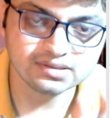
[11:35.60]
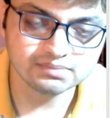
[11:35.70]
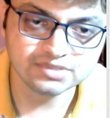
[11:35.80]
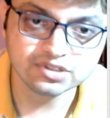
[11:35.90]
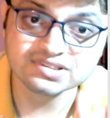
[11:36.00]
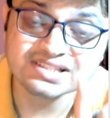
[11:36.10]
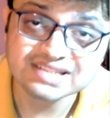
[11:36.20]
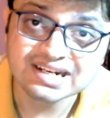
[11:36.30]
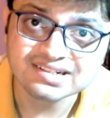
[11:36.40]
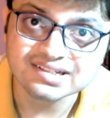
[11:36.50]
because this
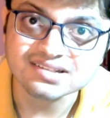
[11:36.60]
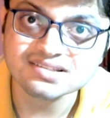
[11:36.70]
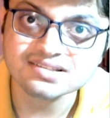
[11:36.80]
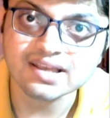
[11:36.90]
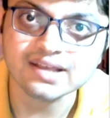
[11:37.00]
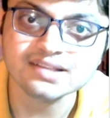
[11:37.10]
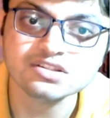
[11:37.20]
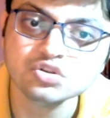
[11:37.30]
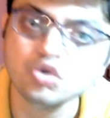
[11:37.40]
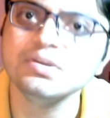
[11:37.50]
sentence has
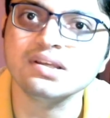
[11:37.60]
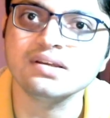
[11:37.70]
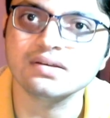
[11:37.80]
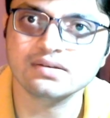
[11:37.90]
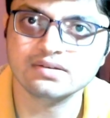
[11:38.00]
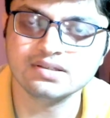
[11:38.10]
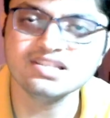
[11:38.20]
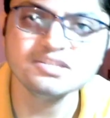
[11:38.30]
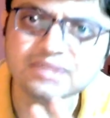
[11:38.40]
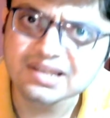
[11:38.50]
no meaning.
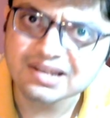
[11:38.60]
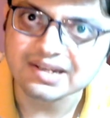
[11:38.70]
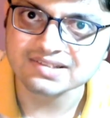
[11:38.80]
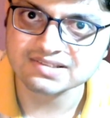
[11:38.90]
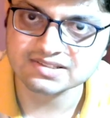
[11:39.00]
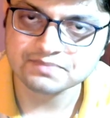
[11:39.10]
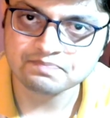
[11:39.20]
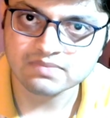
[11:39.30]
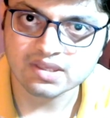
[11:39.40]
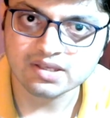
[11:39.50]
It's meaningless.
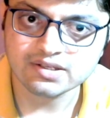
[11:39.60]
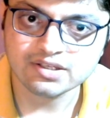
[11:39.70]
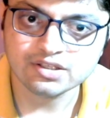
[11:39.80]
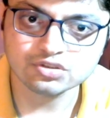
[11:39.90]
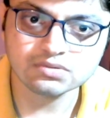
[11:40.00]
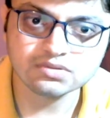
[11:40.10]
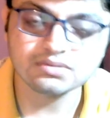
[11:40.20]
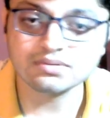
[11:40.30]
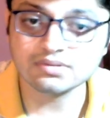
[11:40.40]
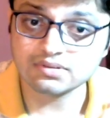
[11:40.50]
So
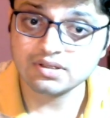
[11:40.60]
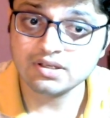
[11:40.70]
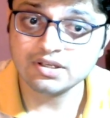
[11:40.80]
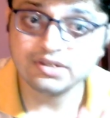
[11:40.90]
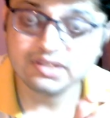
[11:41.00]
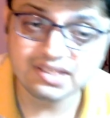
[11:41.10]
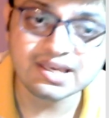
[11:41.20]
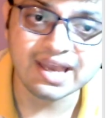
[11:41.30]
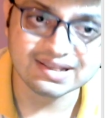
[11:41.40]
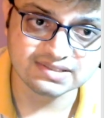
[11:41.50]

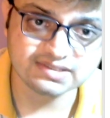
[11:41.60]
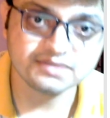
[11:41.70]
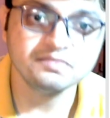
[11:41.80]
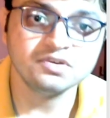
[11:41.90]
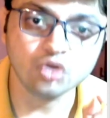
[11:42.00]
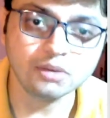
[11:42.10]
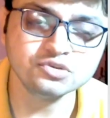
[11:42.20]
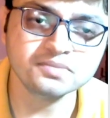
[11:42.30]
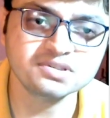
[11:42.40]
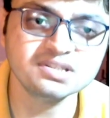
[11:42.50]
Noam
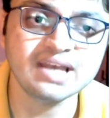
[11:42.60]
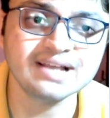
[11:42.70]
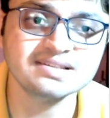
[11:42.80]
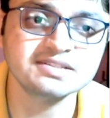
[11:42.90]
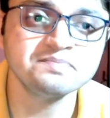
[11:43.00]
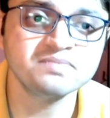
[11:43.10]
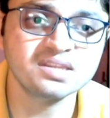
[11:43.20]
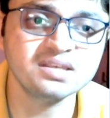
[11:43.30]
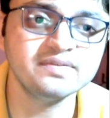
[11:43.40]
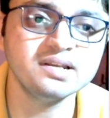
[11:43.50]
Chomsky has
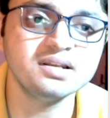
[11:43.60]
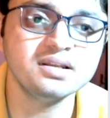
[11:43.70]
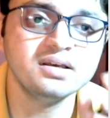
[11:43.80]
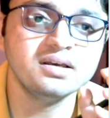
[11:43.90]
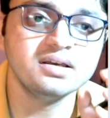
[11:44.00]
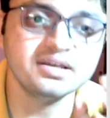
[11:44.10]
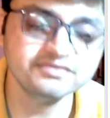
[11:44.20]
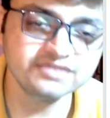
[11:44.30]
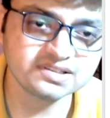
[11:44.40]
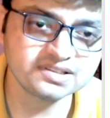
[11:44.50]
given
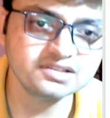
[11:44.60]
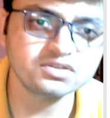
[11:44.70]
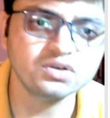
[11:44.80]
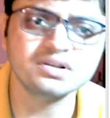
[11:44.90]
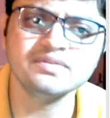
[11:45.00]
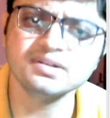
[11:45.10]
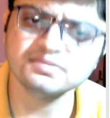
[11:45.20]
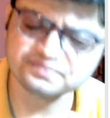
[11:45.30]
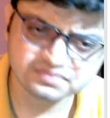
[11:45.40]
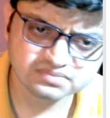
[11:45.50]
emphasis or given